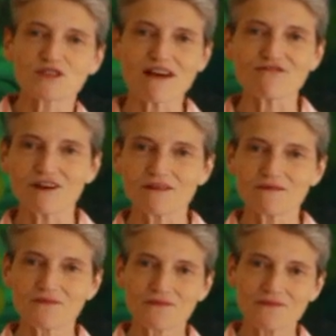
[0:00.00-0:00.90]
whatever,
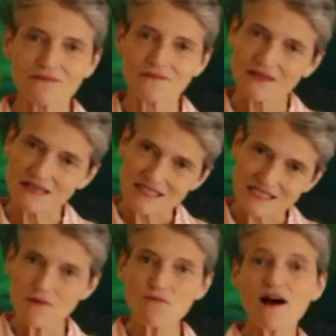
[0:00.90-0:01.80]

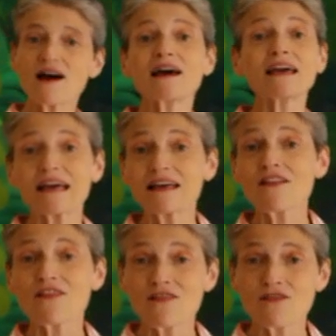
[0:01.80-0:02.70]
somewhere
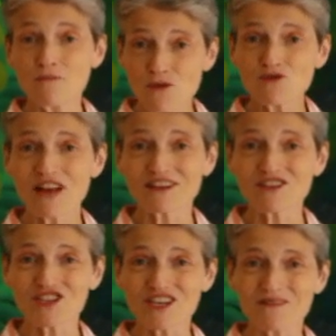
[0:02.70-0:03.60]
the moon
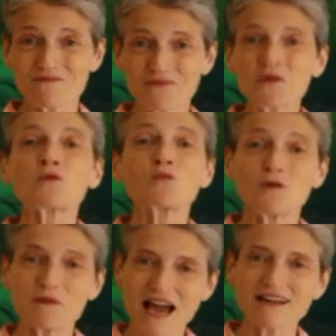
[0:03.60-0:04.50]
energy
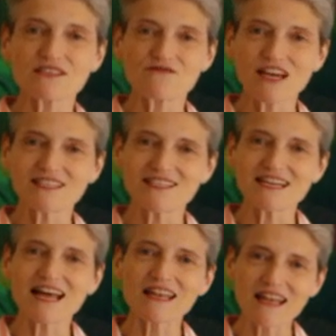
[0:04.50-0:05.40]
will be activated
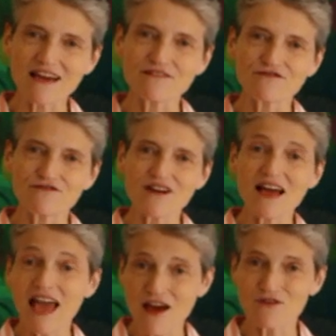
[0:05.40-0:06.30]
in a life
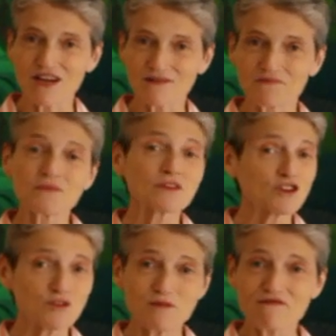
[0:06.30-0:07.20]
area.
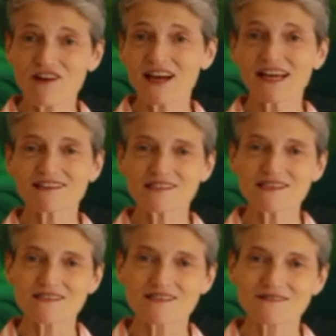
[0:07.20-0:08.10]
Could be
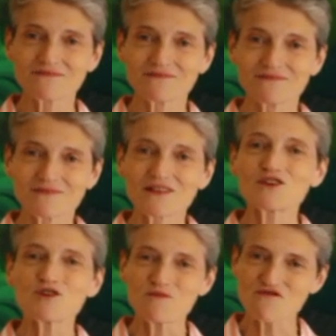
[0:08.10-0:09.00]
finances,
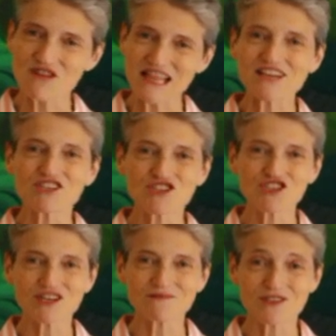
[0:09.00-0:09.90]
could be
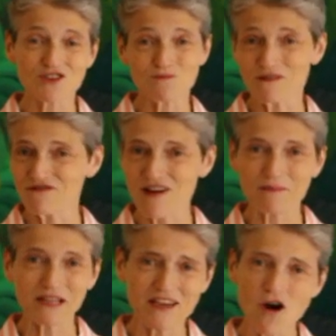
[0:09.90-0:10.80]
relationships, could be
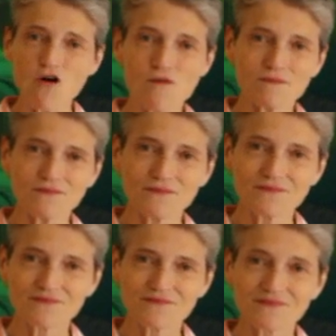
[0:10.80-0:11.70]
family, home.
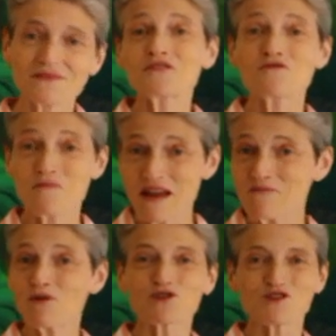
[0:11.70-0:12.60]
There are
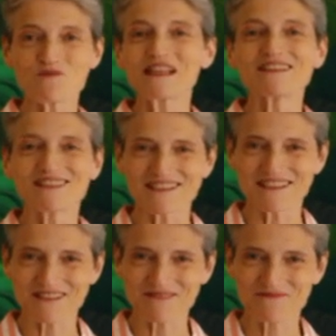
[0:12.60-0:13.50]
many
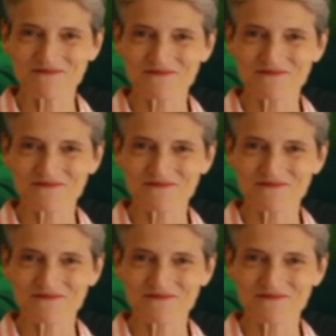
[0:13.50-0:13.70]
possibilities.